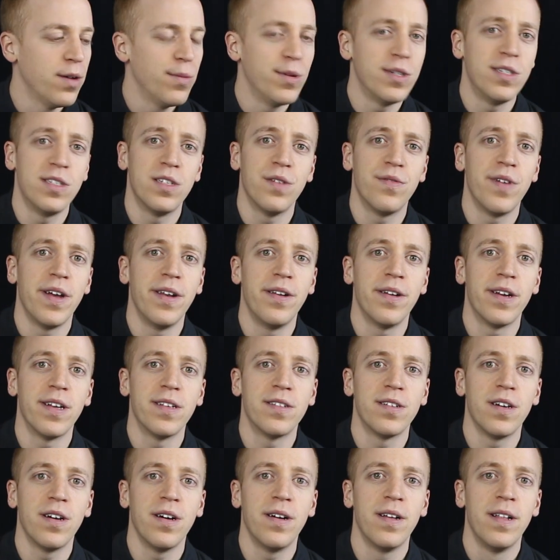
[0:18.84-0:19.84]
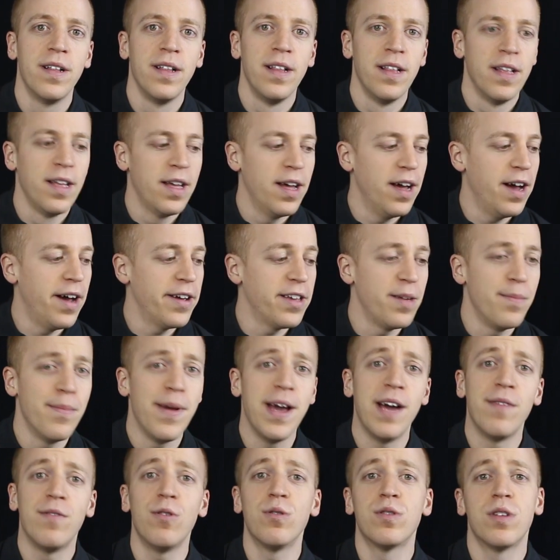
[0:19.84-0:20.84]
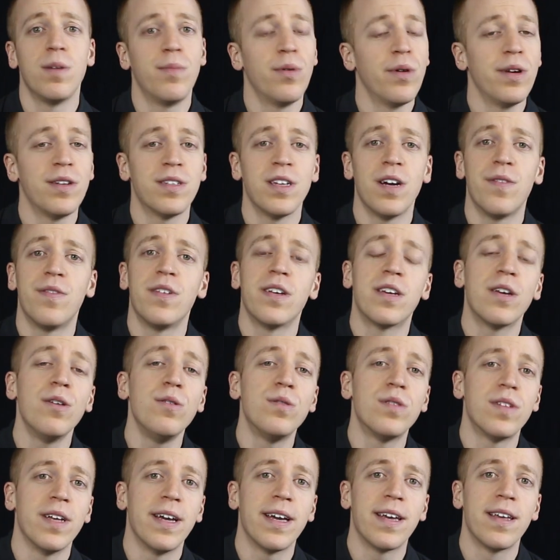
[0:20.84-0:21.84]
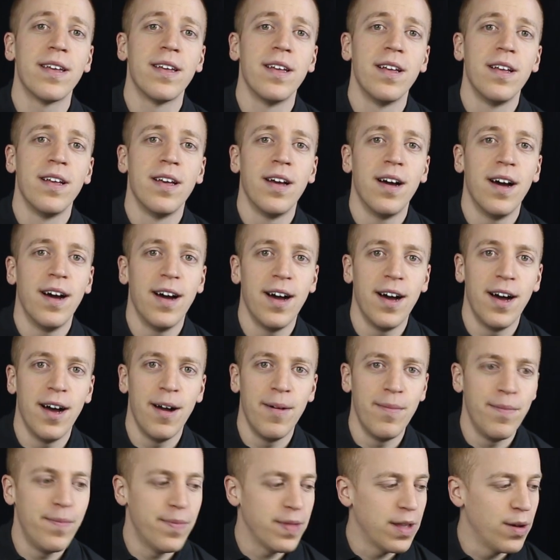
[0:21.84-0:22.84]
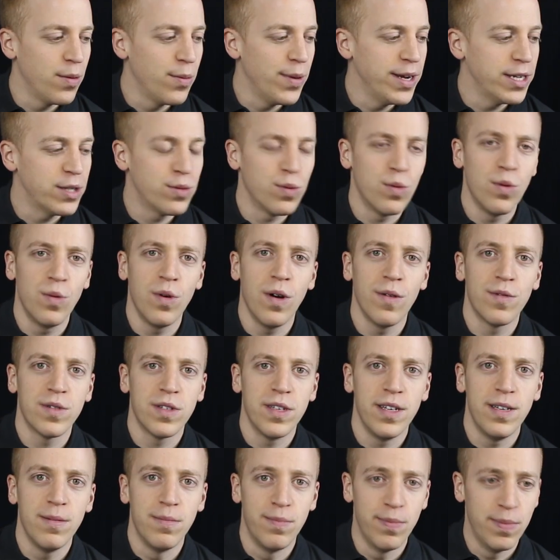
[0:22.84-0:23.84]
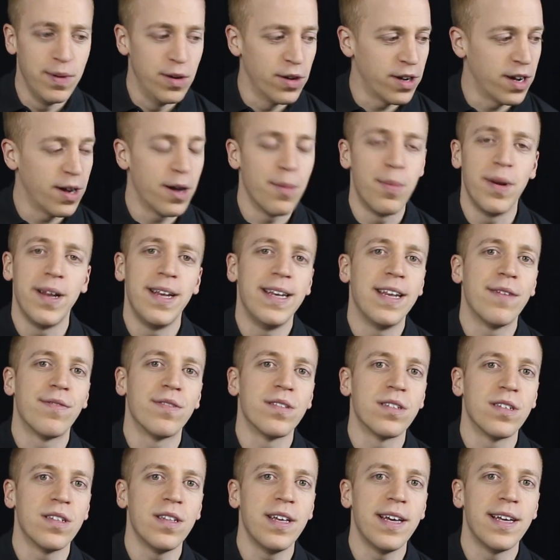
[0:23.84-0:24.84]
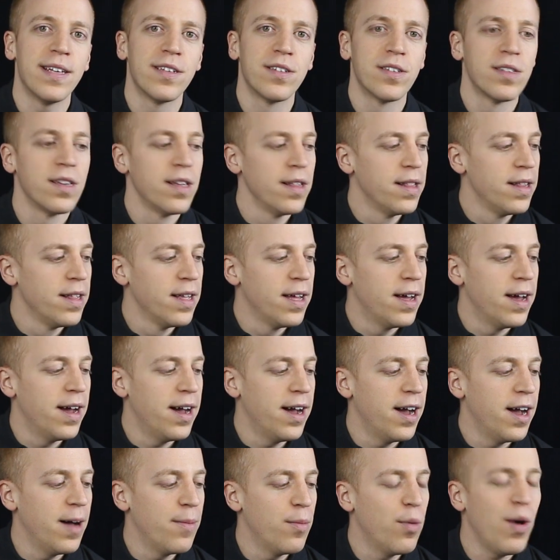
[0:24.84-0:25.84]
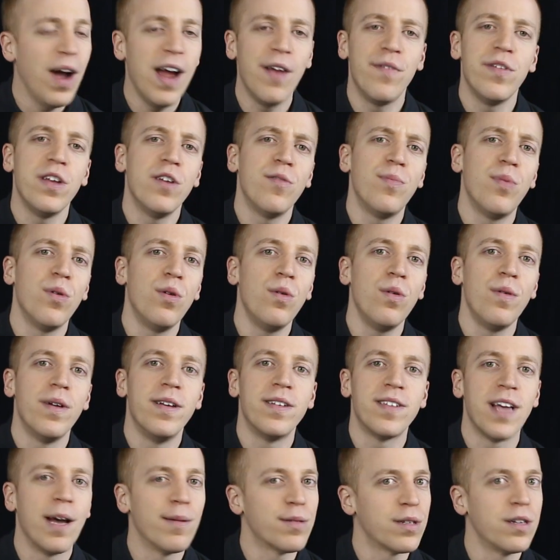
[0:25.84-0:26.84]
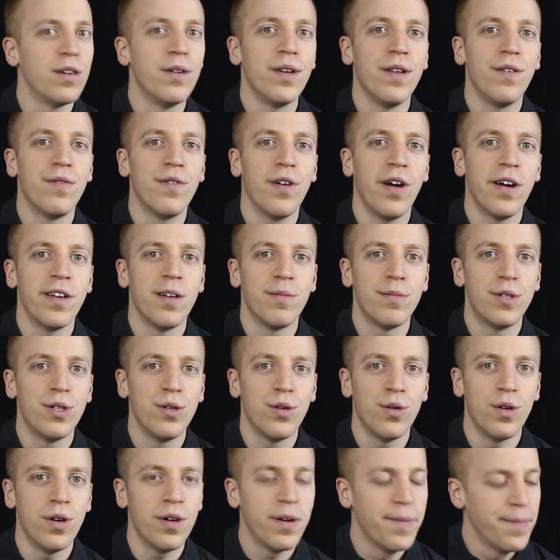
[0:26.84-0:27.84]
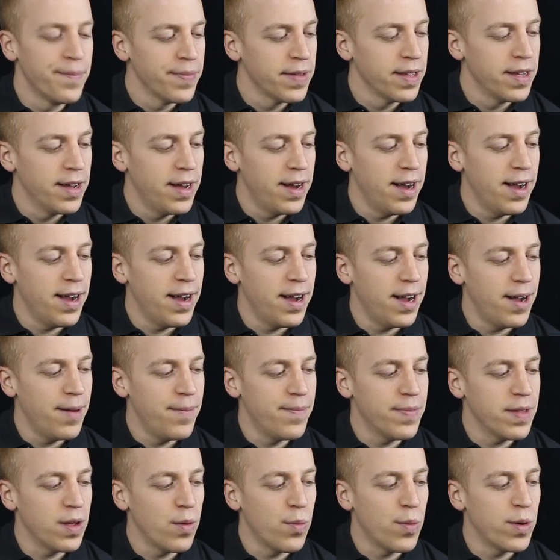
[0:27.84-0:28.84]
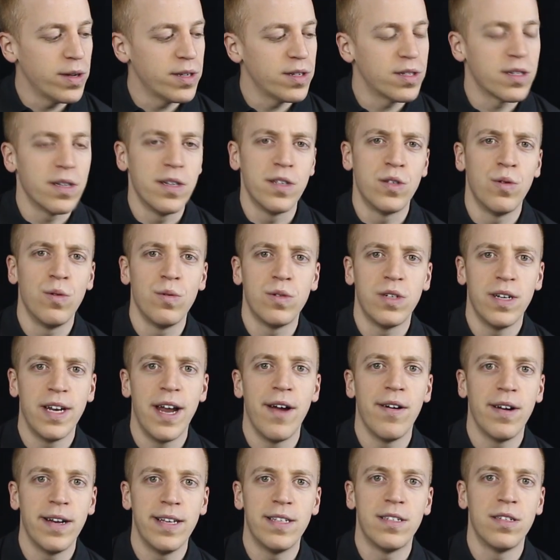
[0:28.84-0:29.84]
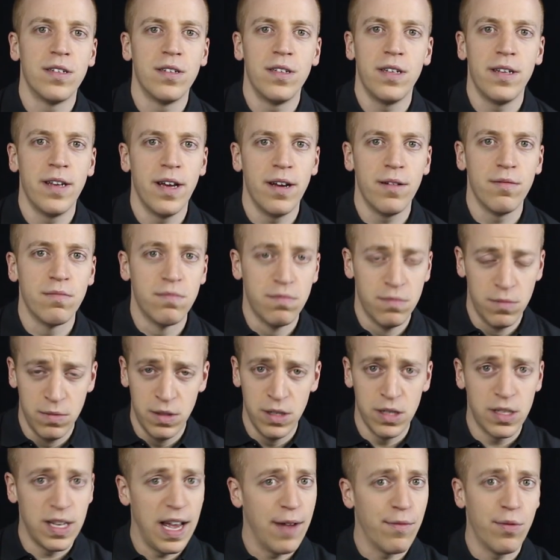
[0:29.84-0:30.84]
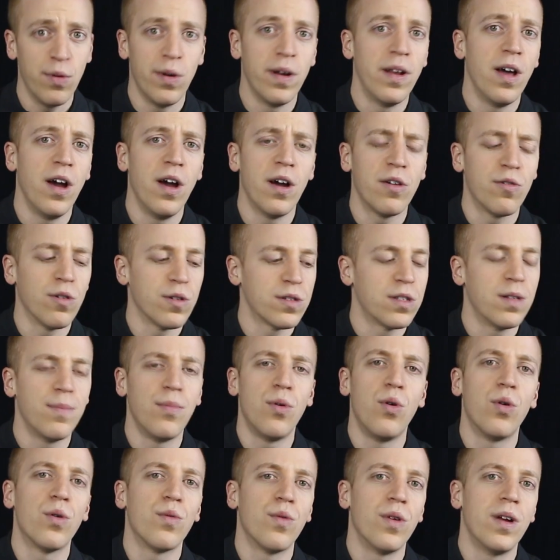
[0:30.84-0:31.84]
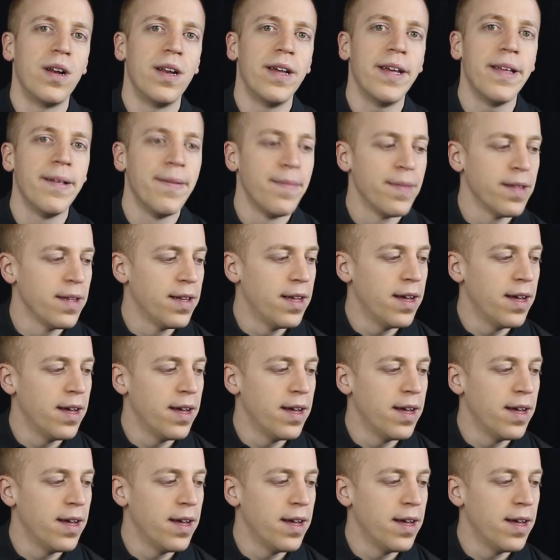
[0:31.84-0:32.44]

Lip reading: which is a Fender guitar. You may have also bought yourself an acoustic, which will obviously look completely different to this. Whatever you've bought is absolutely fine, I'm sure. We're just going to talk generically to just everyone across the board, really.